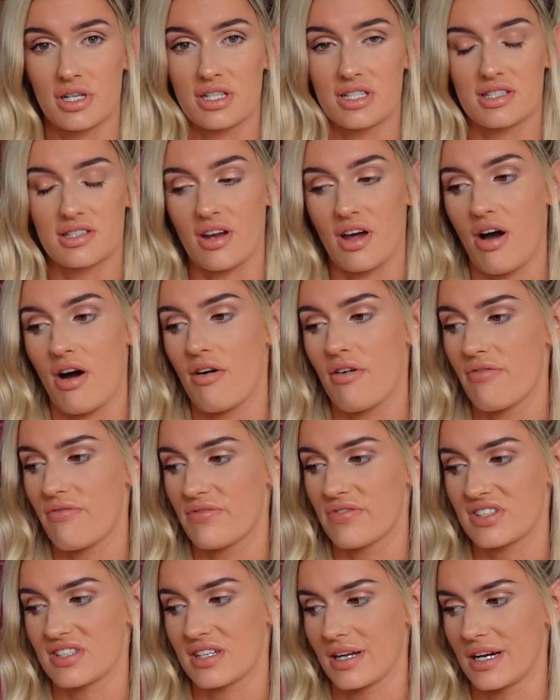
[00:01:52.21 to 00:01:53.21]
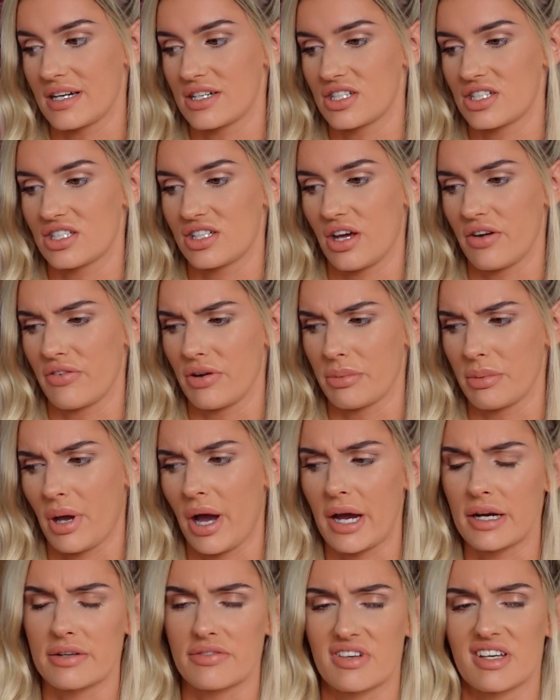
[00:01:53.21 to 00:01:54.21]
stuff slash stuff I'm
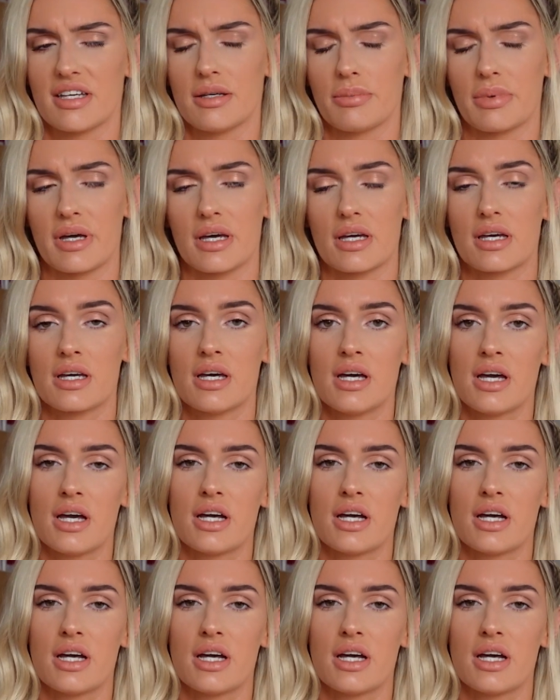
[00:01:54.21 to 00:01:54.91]
kind of keeping.